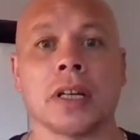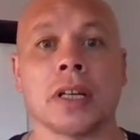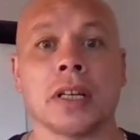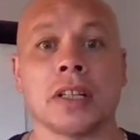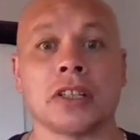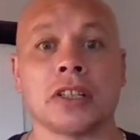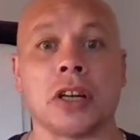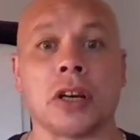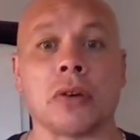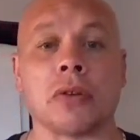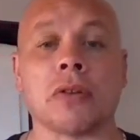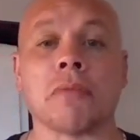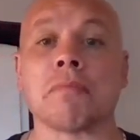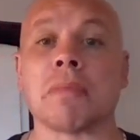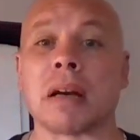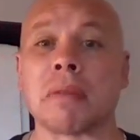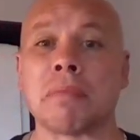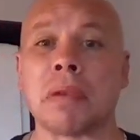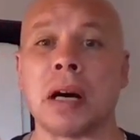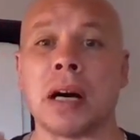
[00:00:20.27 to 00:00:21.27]
So my
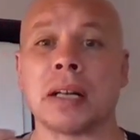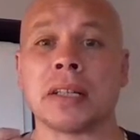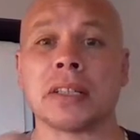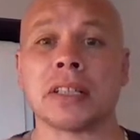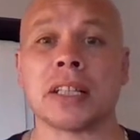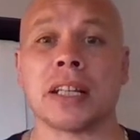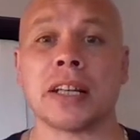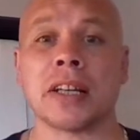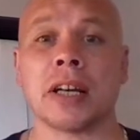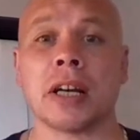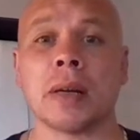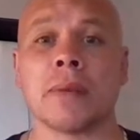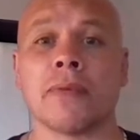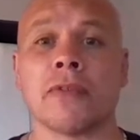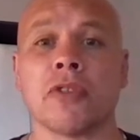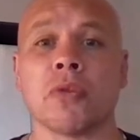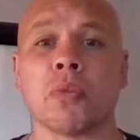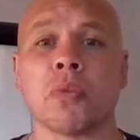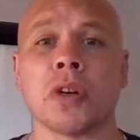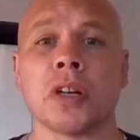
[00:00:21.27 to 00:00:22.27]
partner's late home
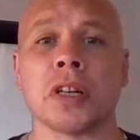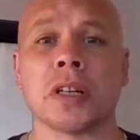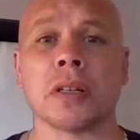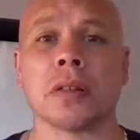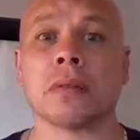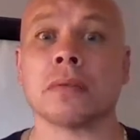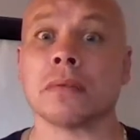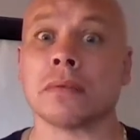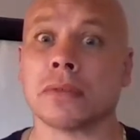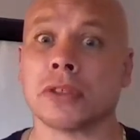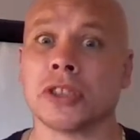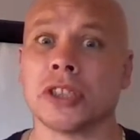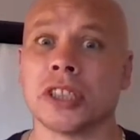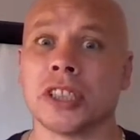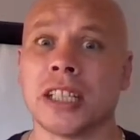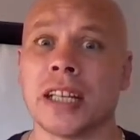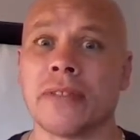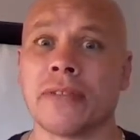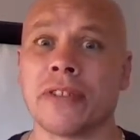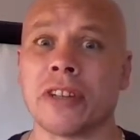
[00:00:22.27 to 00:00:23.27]
from work, well, she's
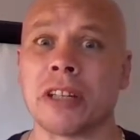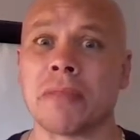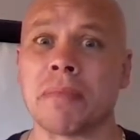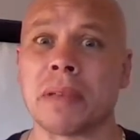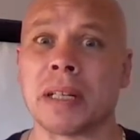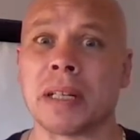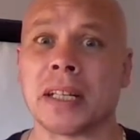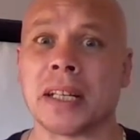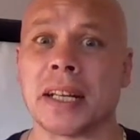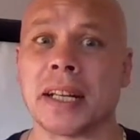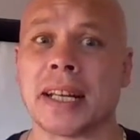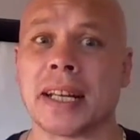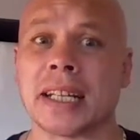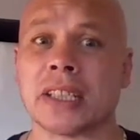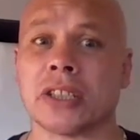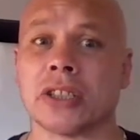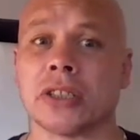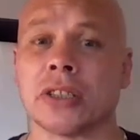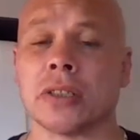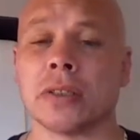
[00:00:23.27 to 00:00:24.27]
definitely been in an
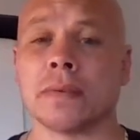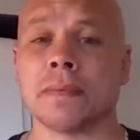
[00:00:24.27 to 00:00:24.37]
accident.